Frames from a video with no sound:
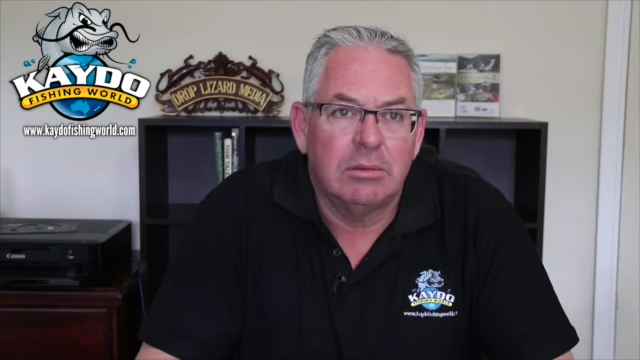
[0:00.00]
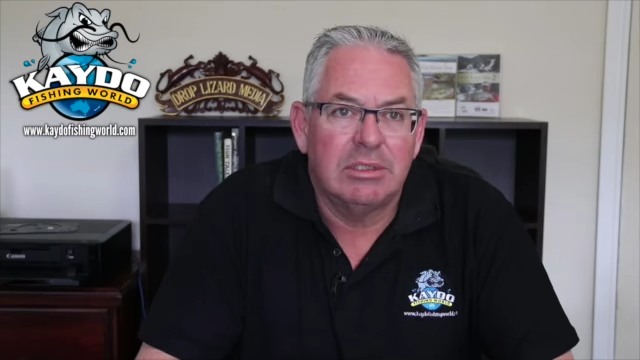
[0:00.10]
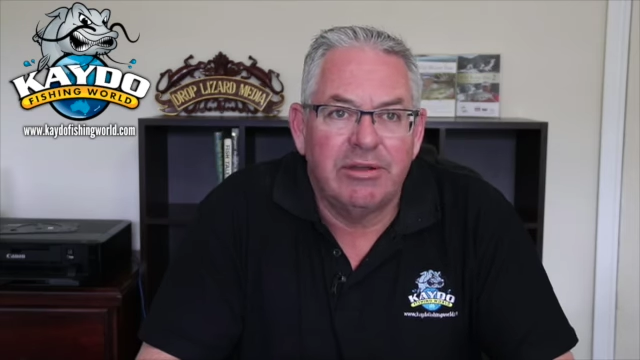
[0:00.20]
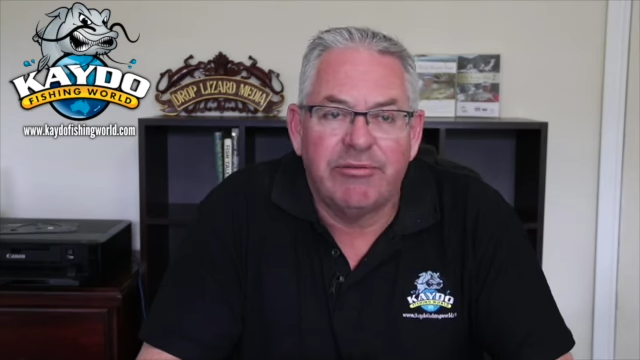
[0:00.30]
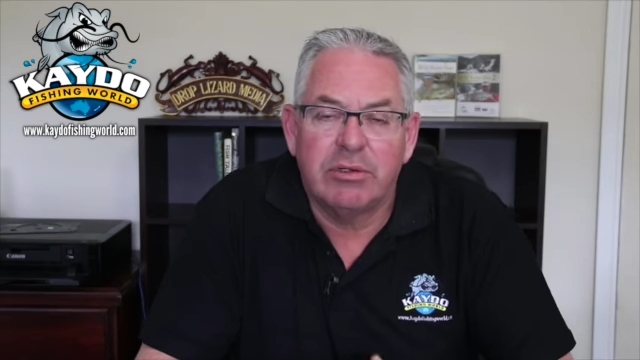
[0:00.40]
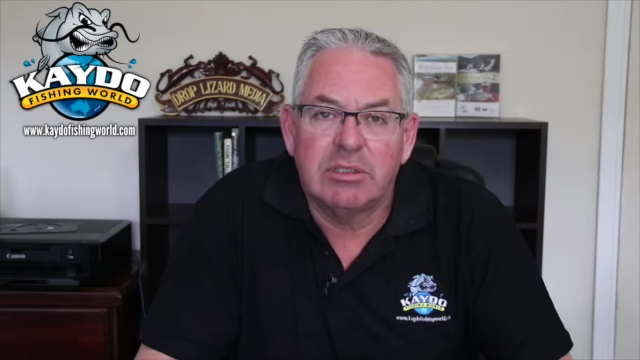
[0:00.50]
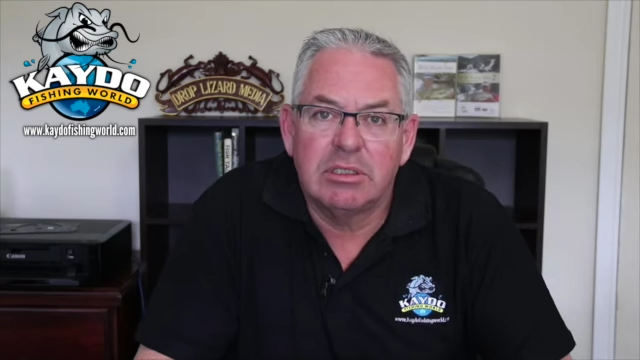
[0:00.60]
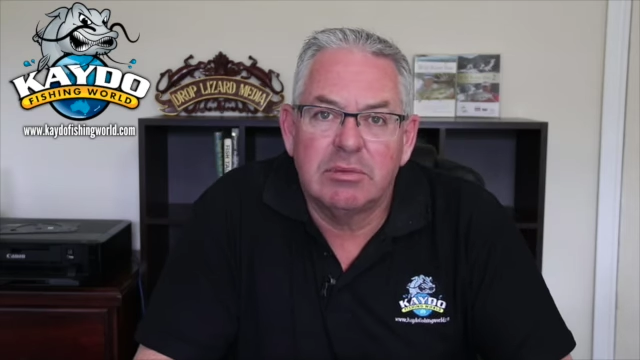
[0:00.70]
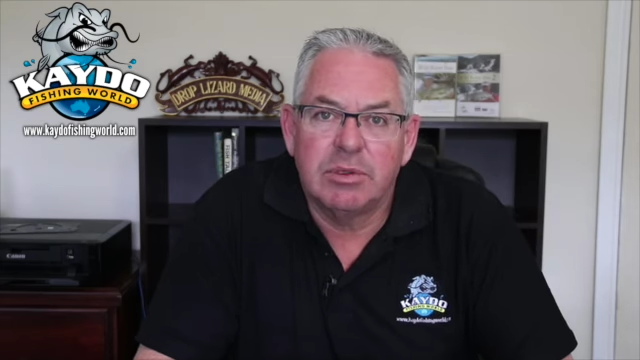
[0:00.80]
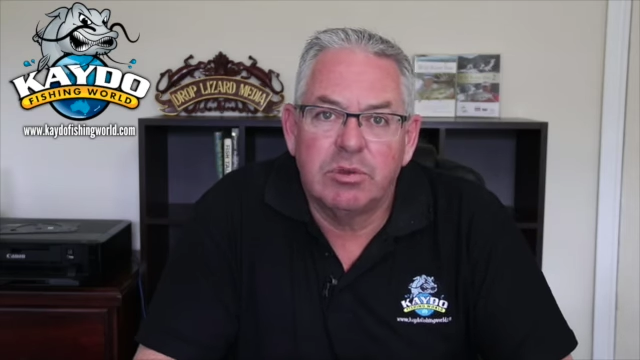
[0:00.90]

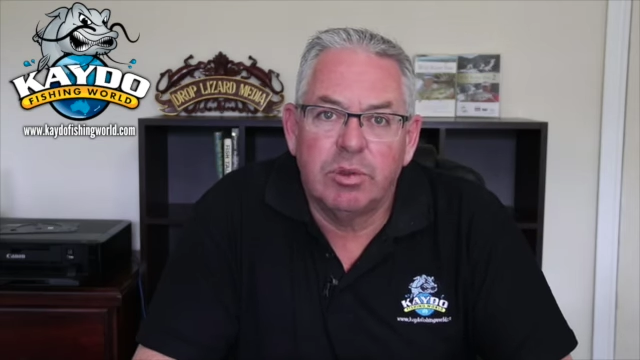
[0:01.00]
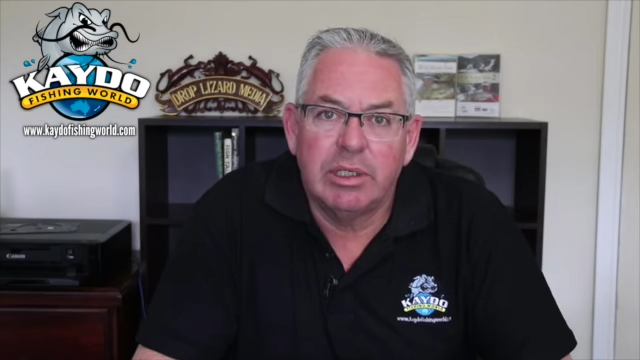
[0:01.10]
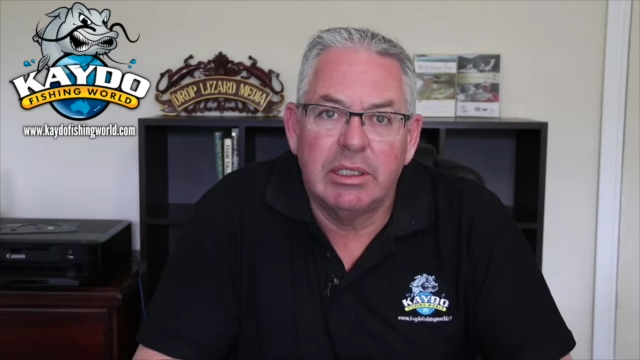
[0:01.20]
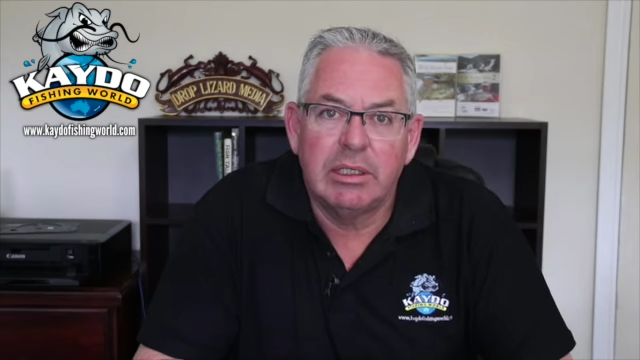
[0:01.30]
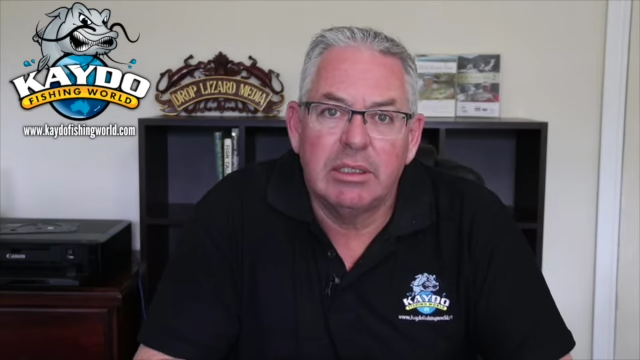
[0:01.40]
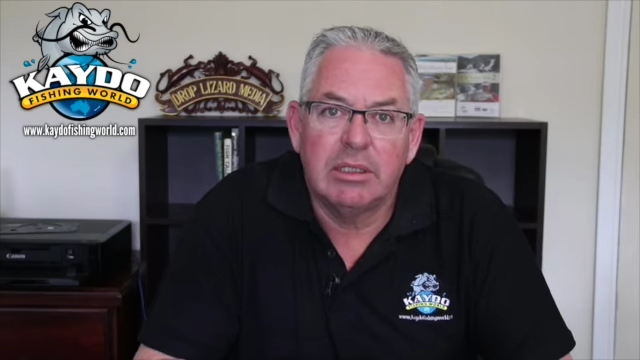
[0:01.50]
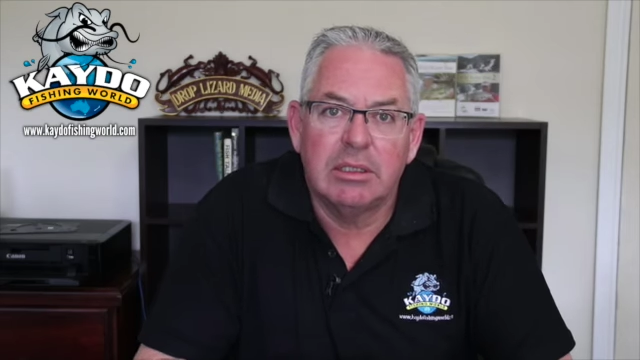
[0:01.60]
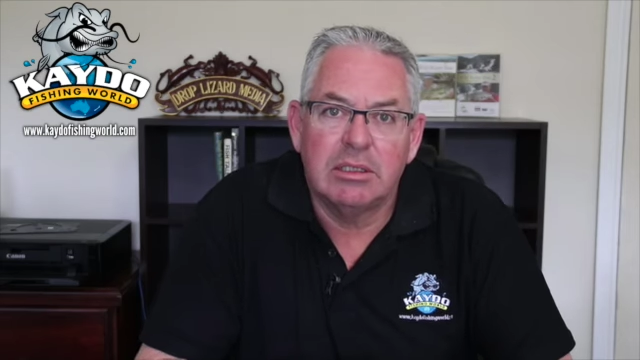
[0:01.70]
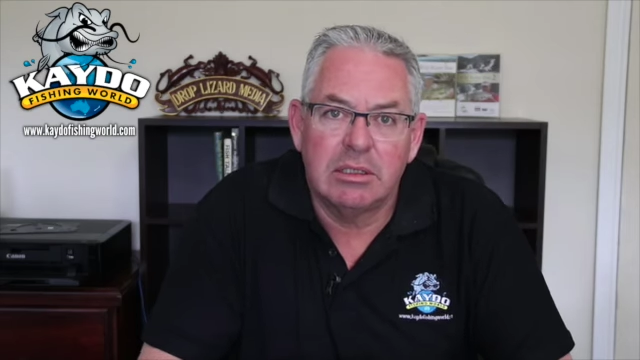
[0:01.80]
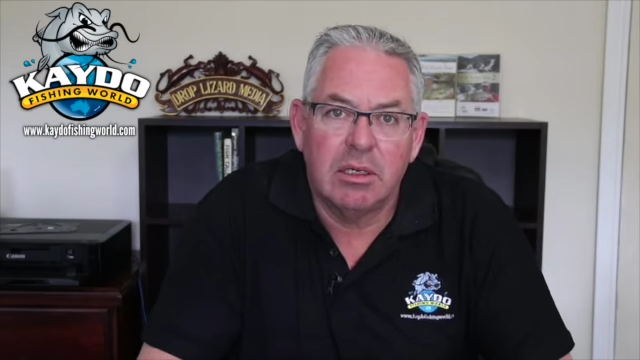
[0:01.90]
differences between
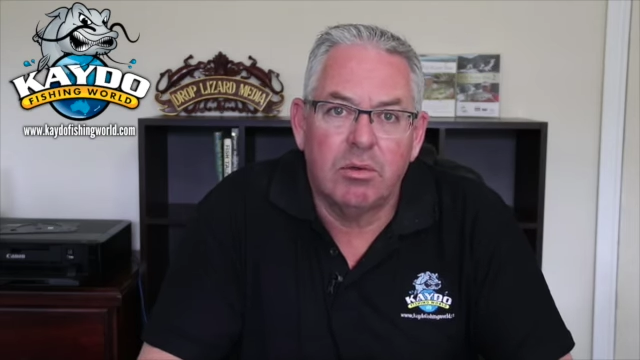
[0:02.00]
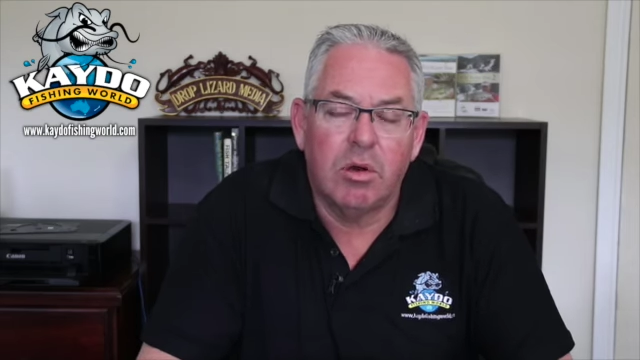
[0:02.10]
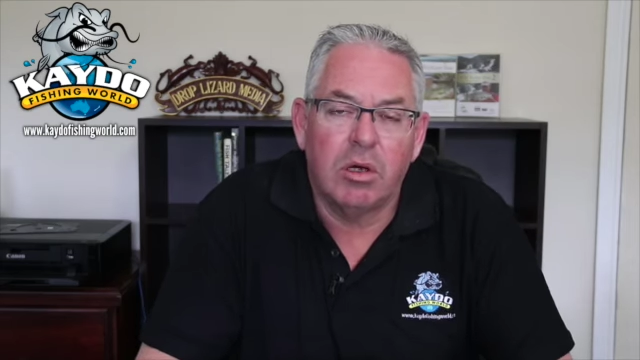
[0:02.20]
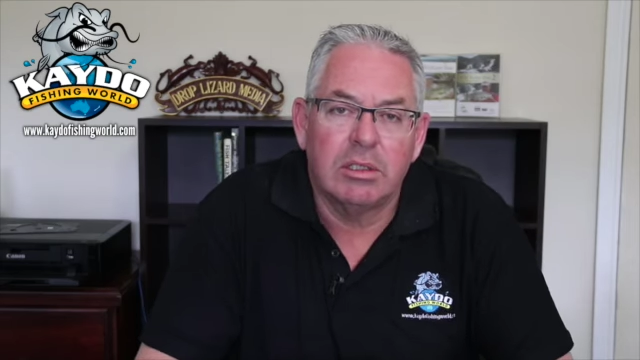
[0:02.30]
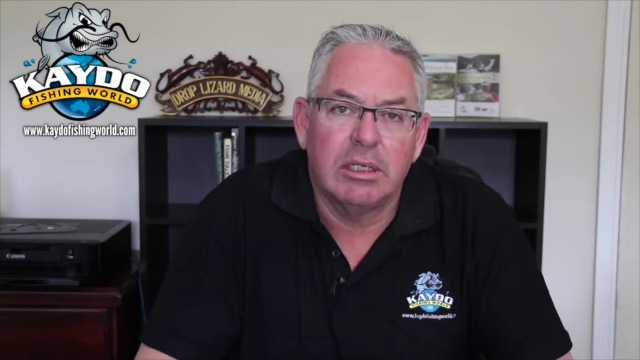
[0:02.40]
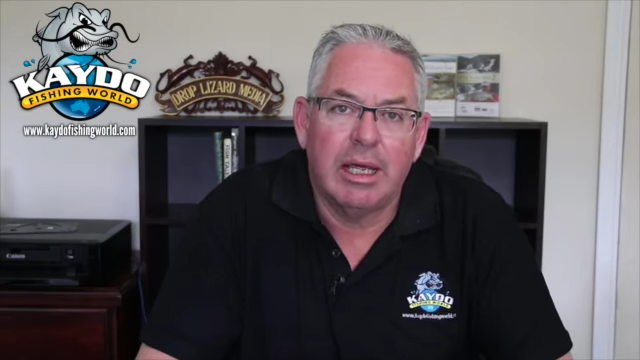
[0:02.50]
the Snell Knot